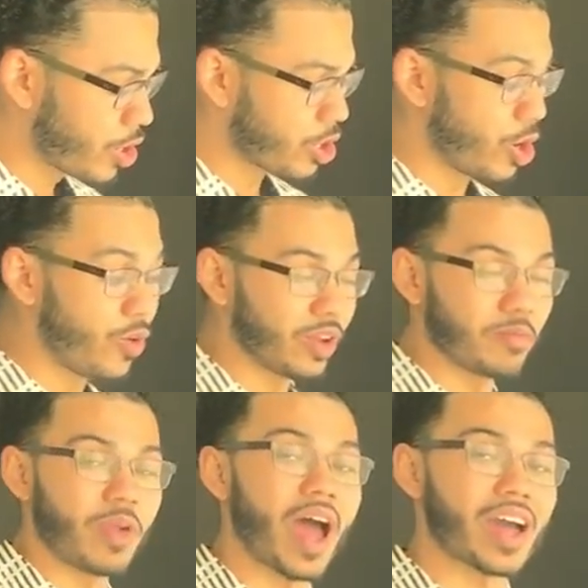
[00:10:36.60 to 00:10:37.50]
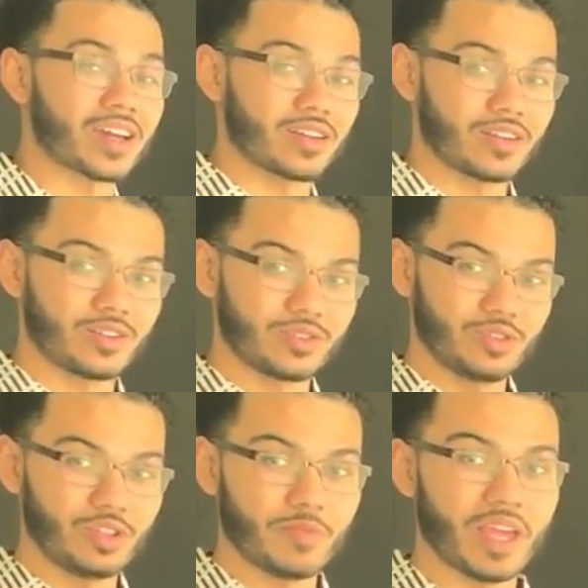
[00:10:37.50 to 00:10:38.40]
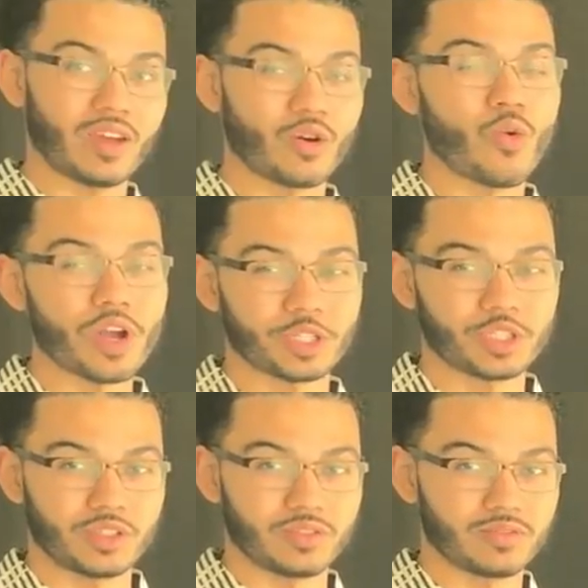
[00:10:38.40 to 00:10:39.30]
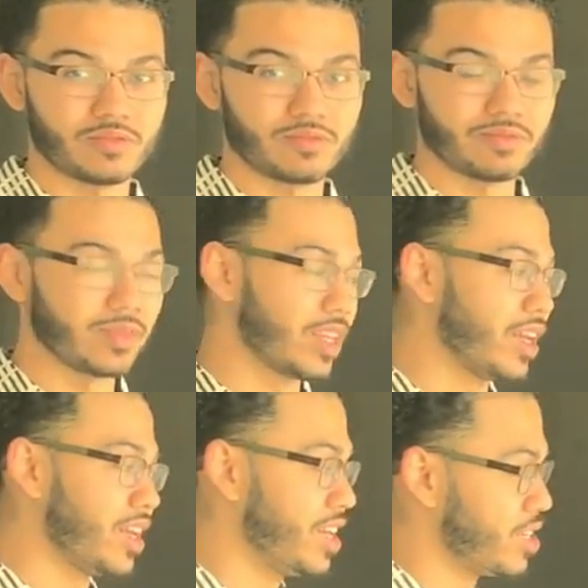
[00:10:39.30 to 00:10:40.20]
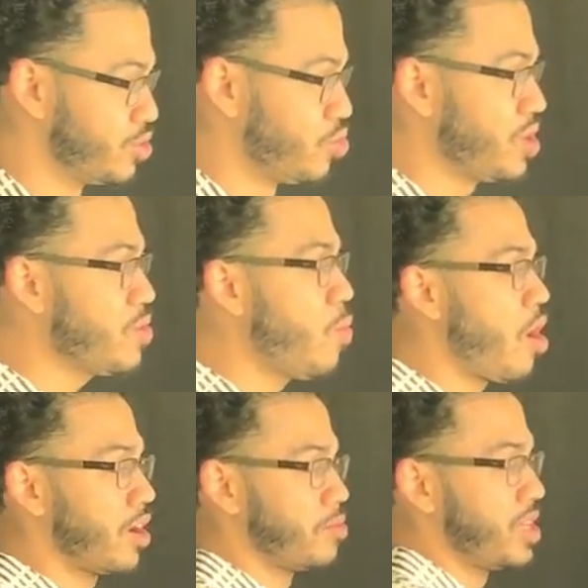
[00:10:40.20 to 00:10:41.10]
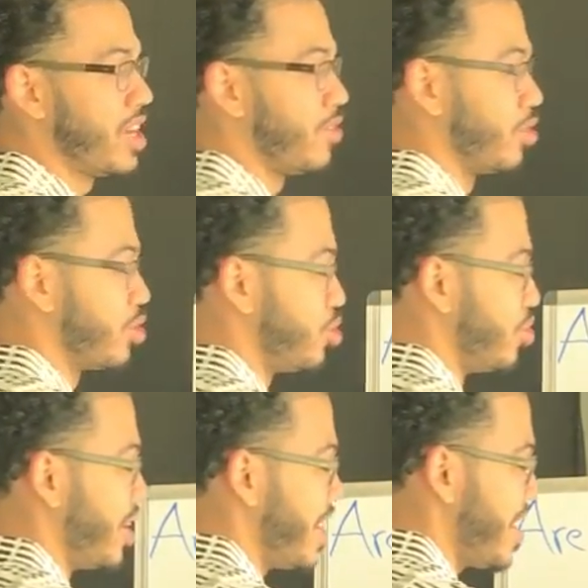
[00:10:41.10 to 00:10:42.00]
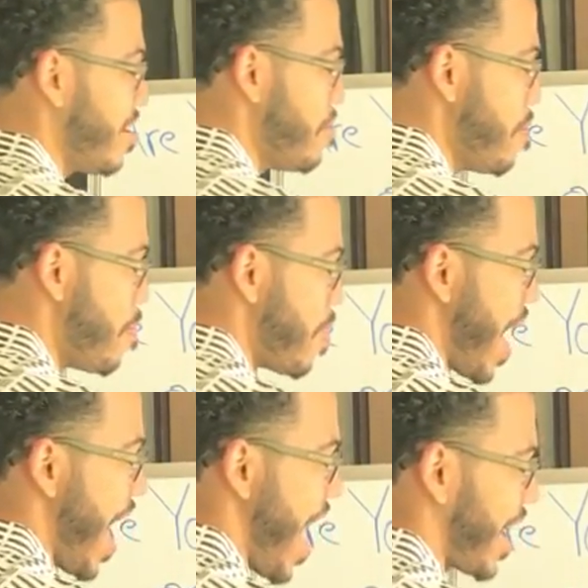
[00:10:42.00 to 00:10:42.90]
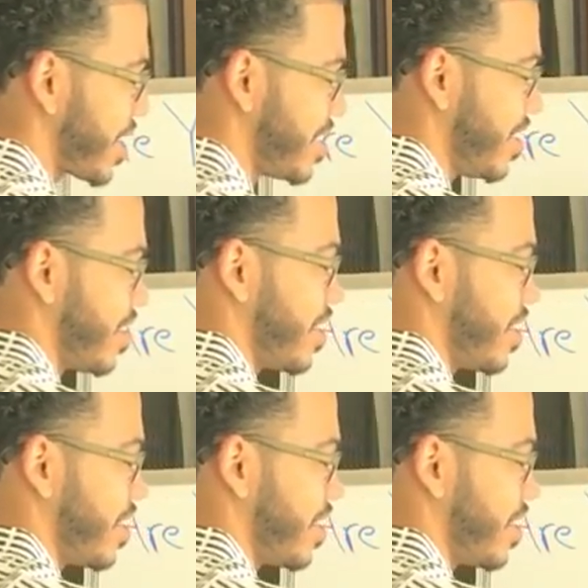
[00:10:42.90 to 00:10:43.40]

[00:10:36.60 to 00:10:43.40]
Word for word: going back to the main question is we want to be able to impact